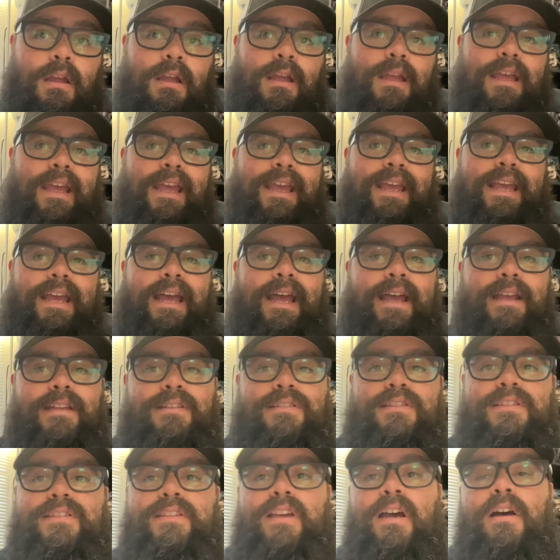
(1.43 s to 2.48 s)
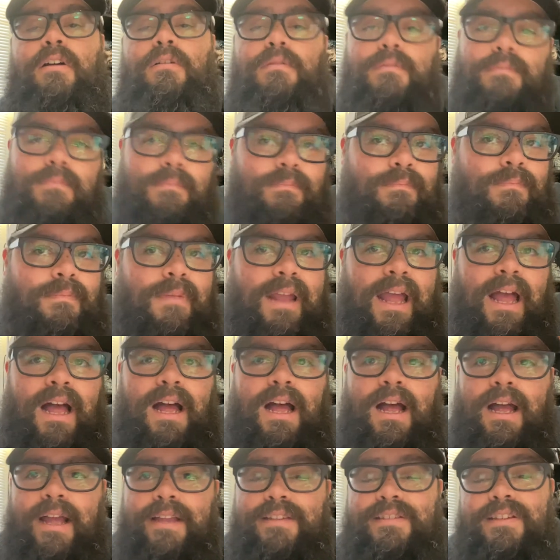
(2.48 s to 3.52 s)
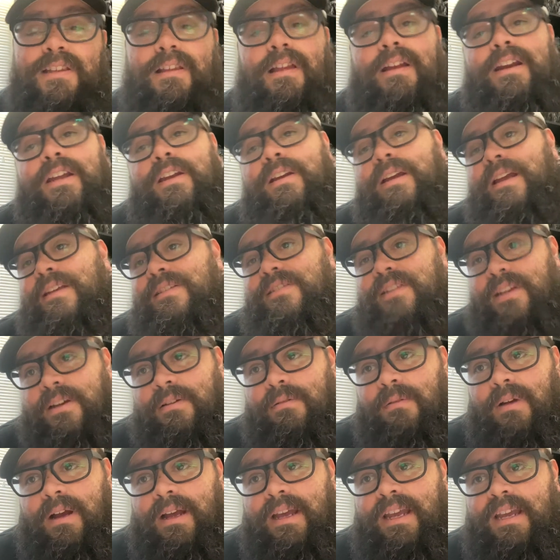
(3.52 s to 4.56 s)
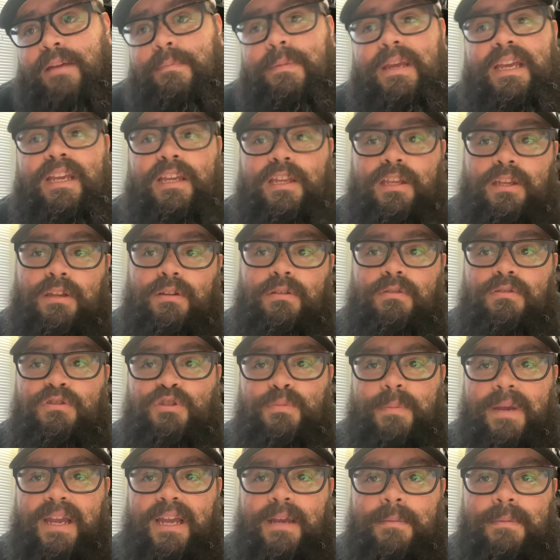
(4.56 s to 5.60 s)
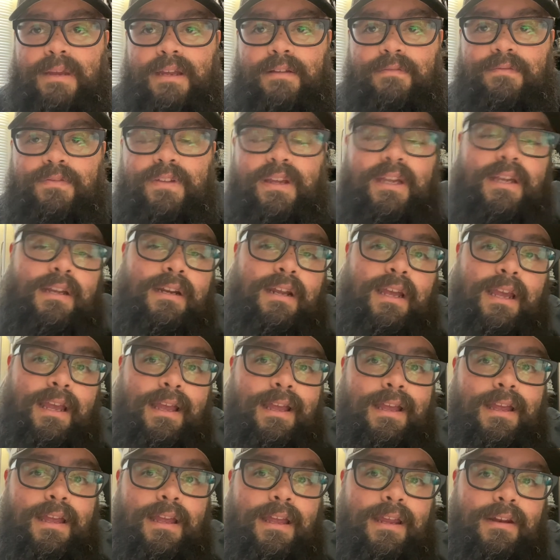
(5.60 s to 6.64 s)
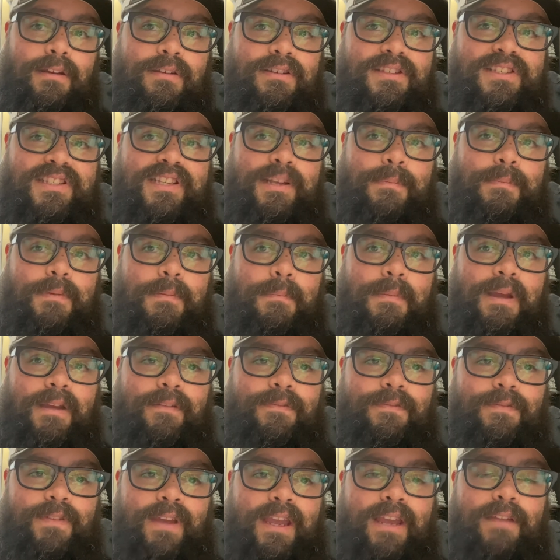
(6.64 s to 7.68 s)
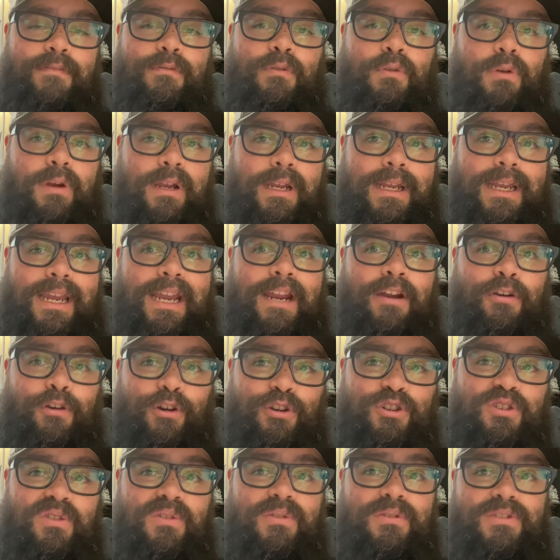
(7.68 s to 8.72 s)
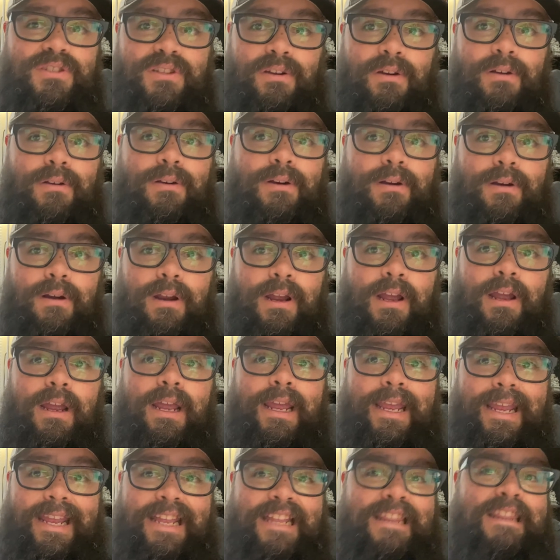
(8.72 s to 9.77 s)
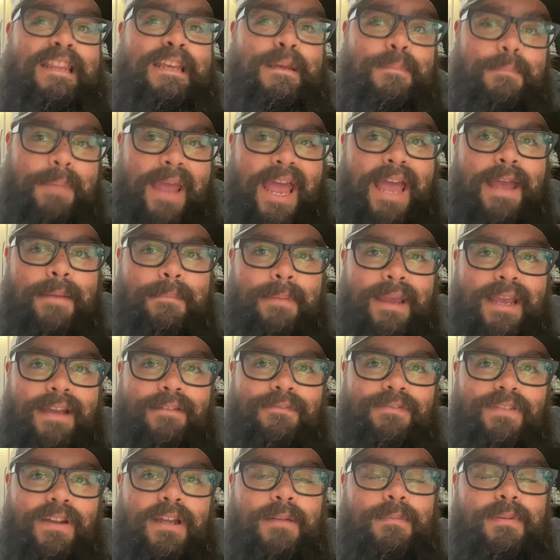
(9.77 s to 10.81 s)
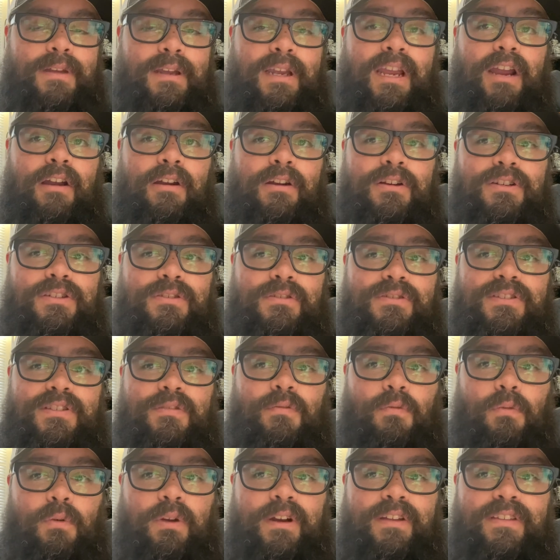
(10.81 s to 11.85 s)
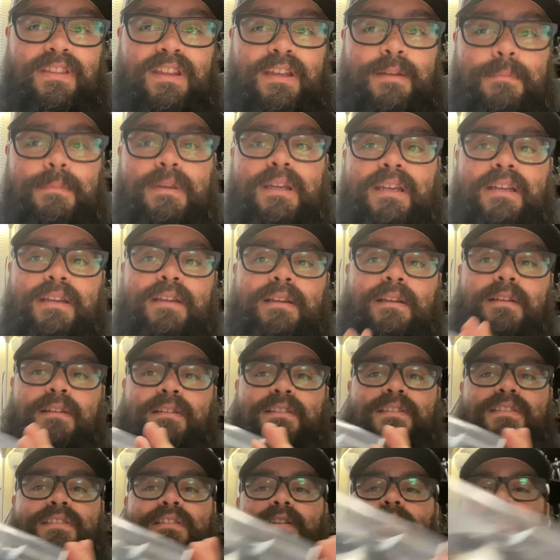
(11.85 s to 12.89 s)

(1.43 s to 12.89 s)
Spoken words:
Hey guys, so as a lot of you guys know, I am a huge Batman fan, and some of my favorite characters are in the Batman family of characters, and one of them is